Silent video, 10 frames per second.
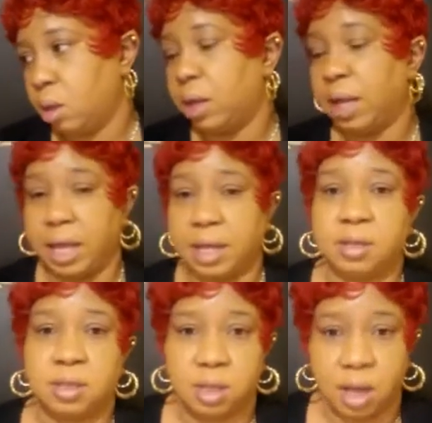lay
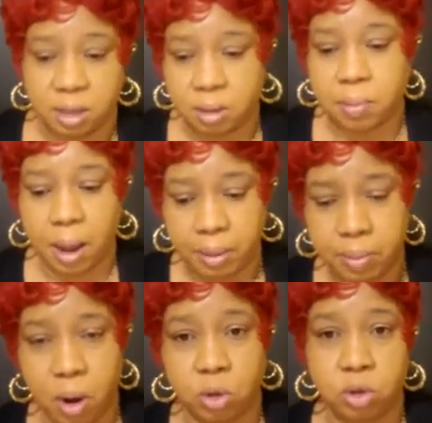his son, Bobby
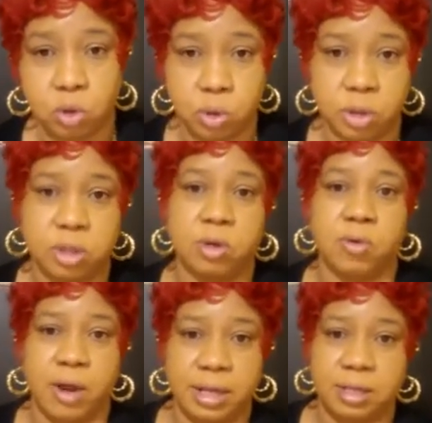Brown Jr., to
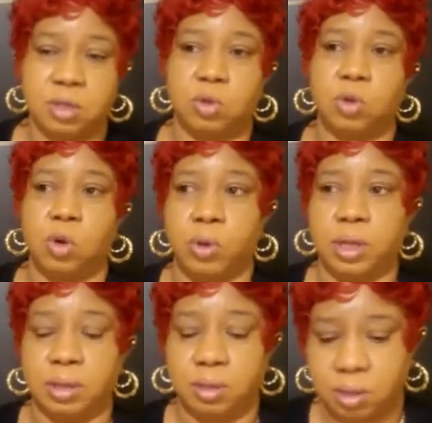rest,
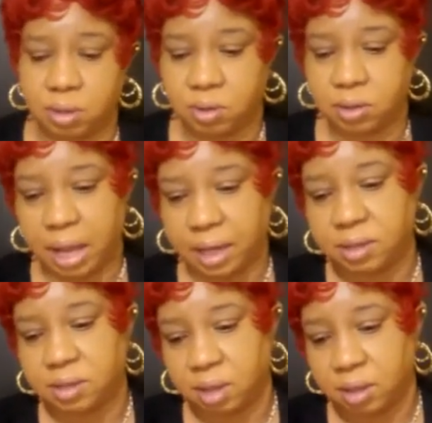knowing, that
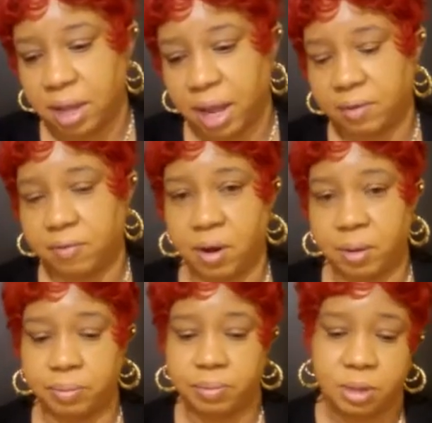his son died
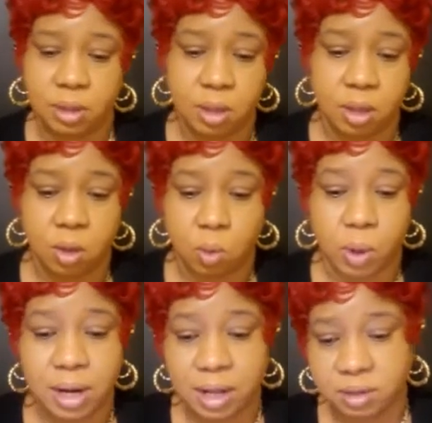from
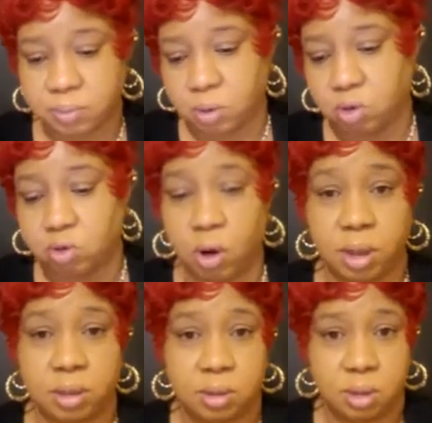what else but
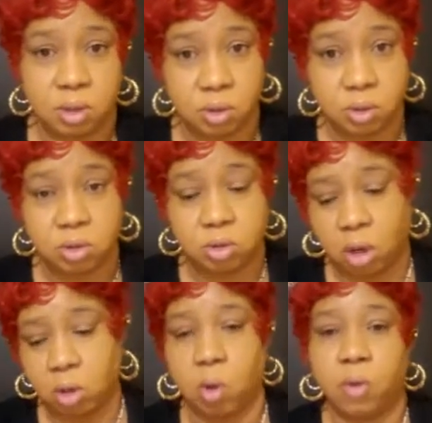drug
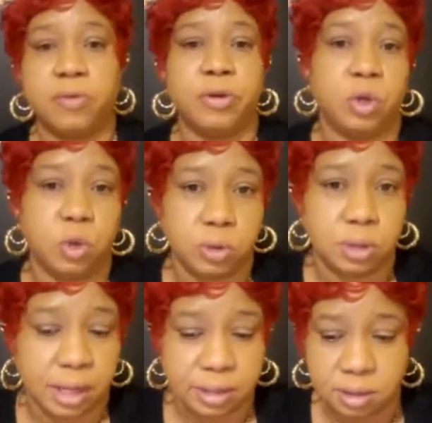
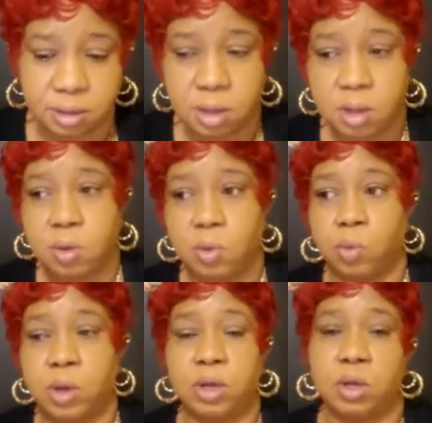overdose, as
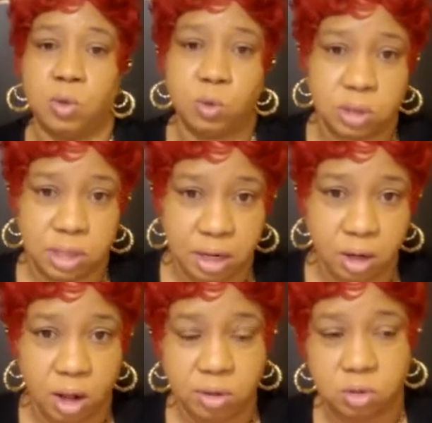Whitney
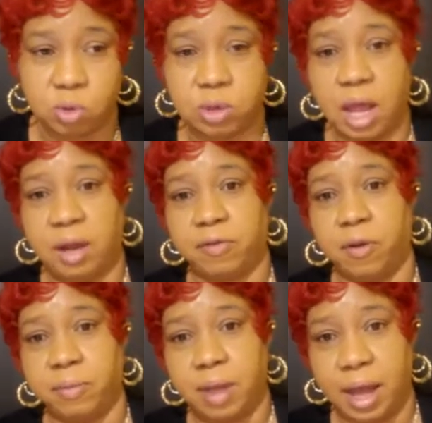Houston also died
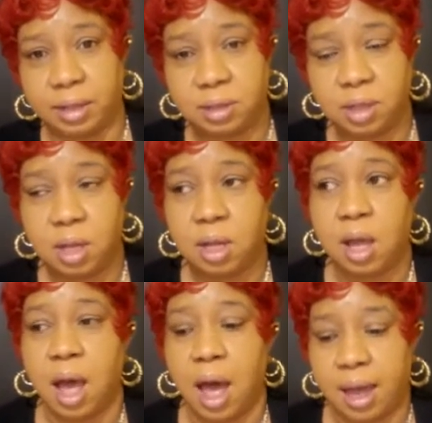from that,
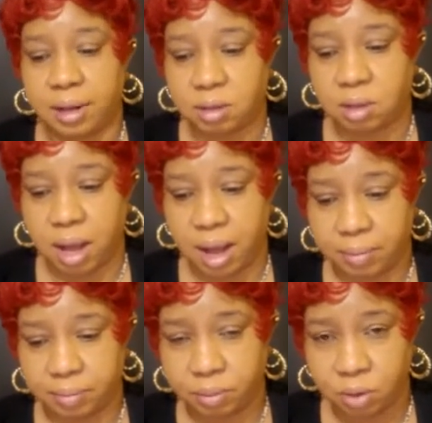and
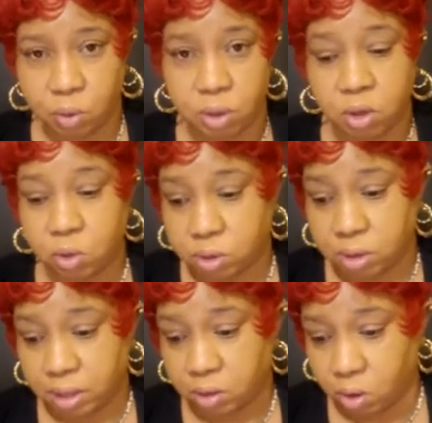Whitney
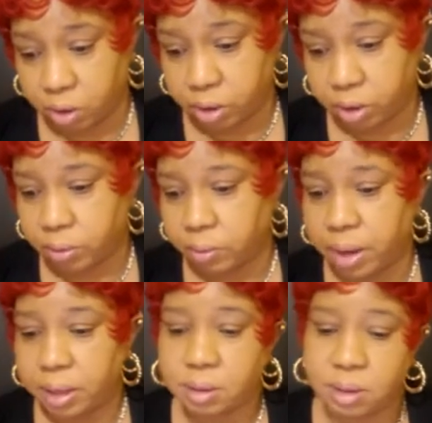Houston daughter,
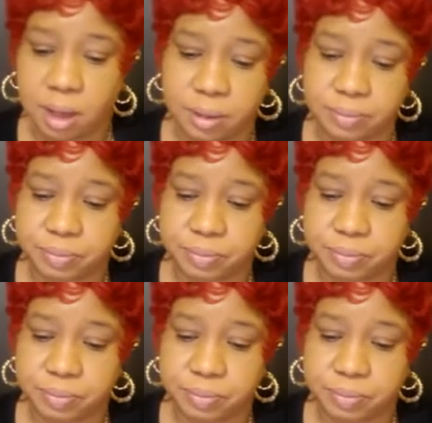right? Yeah.